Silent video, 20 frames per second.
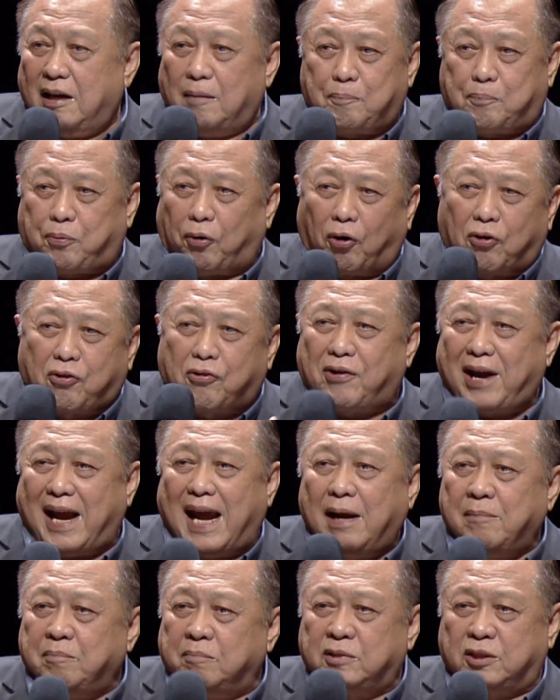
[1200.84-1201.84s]

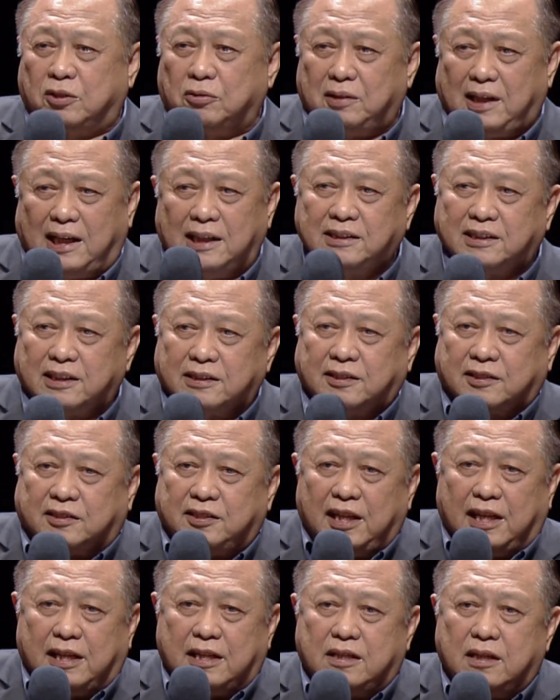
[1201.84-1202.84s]
program to
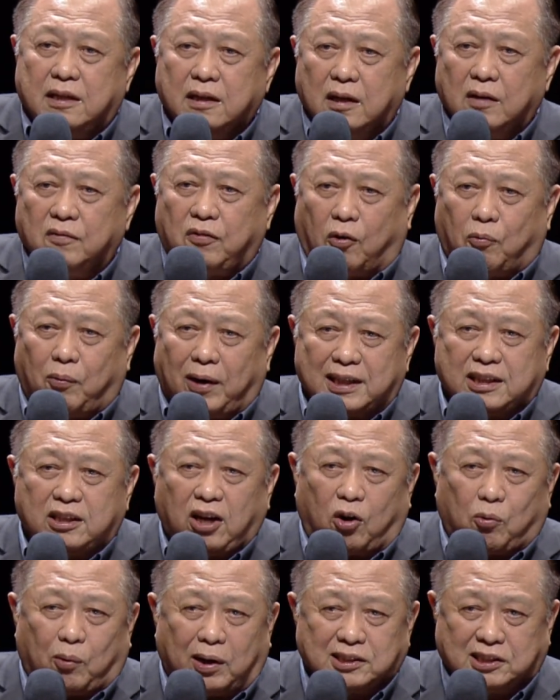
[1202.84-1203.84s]
intercede for what
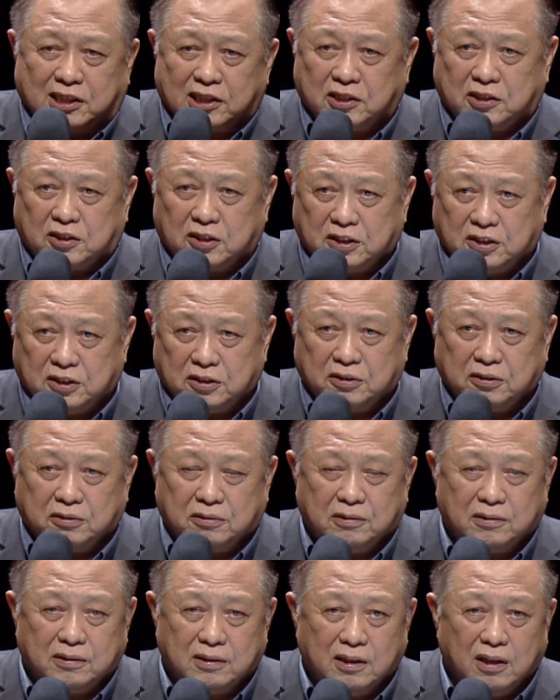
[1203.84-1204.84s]
God wants us to do.
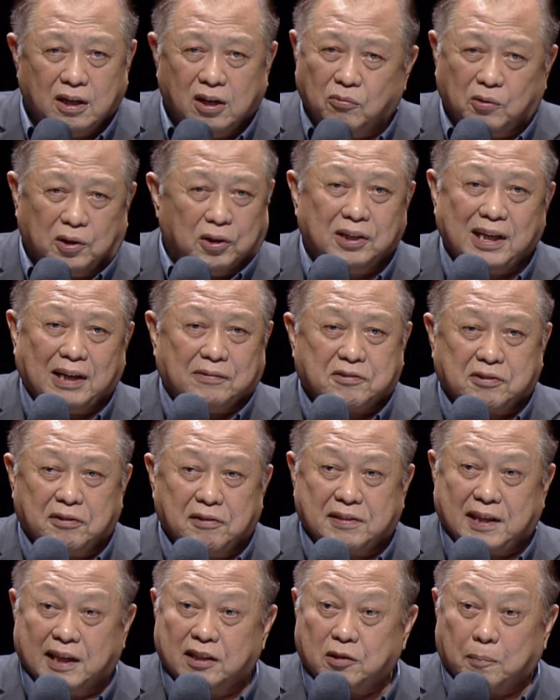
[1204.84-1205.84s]
We only have three
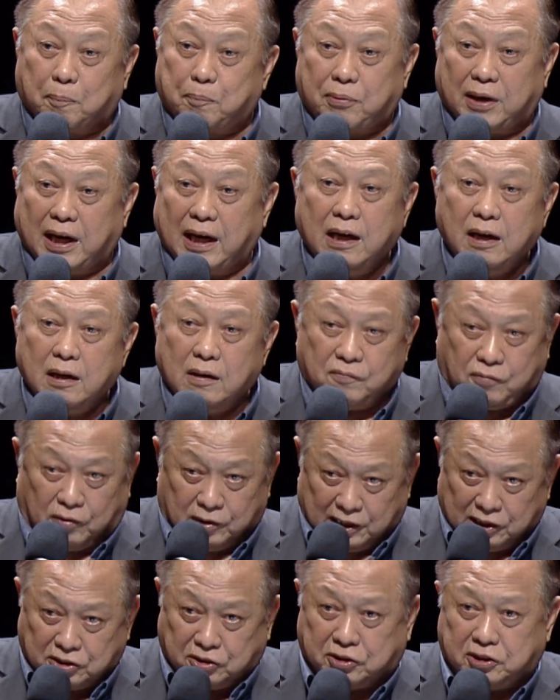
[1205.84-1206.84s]
things to pray for
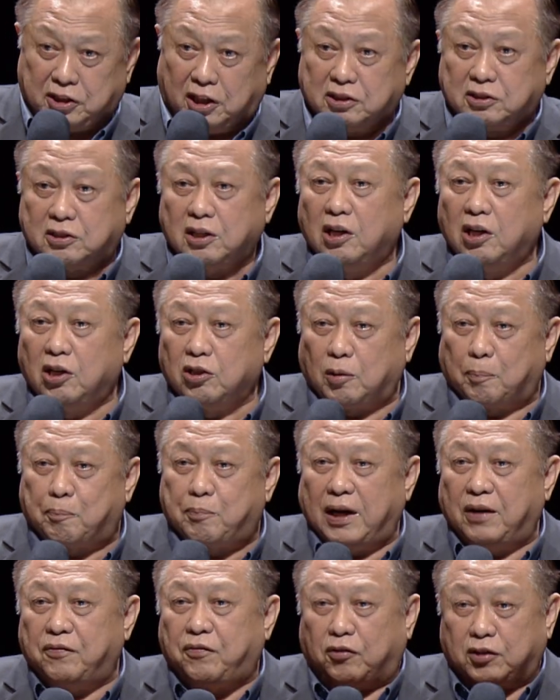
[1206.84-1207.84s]
this church, to
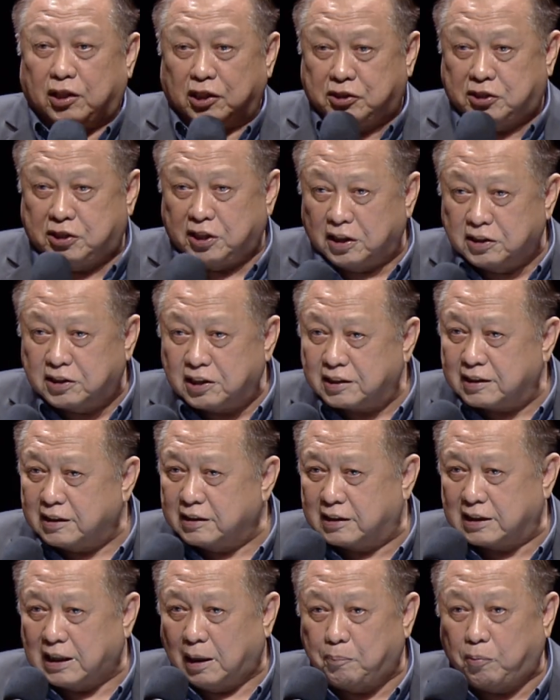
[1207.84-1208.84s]
pray for the churches in
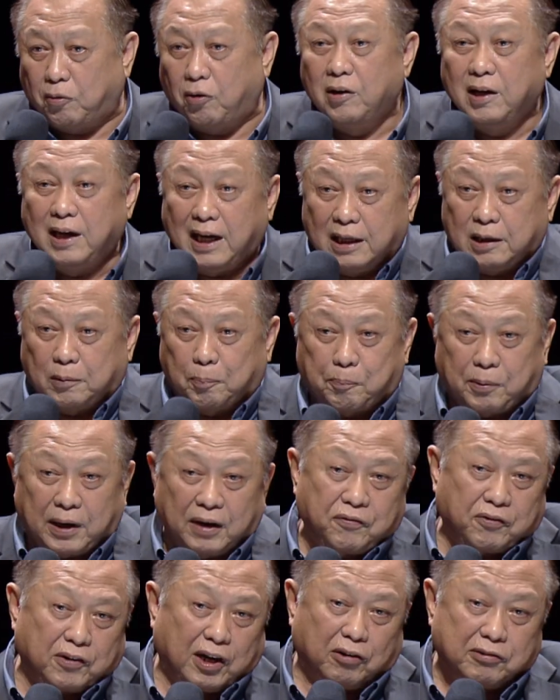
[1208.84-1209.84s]
Singapore, and to pray
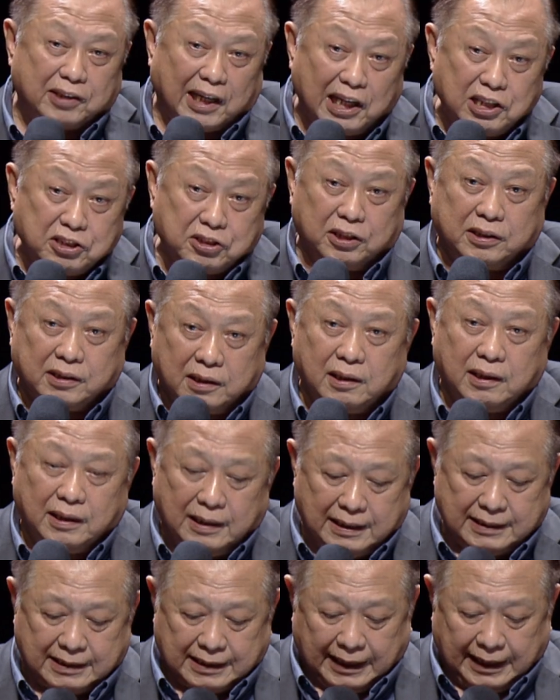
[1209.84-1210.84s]
for our nation,
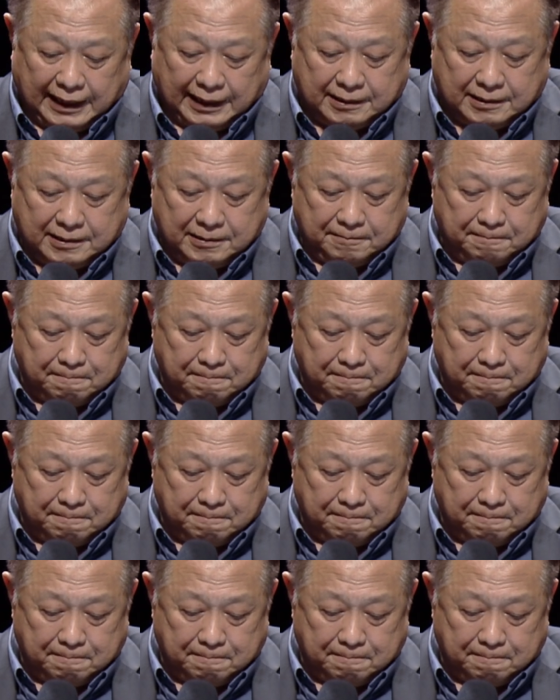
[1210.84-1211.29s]
isn't it?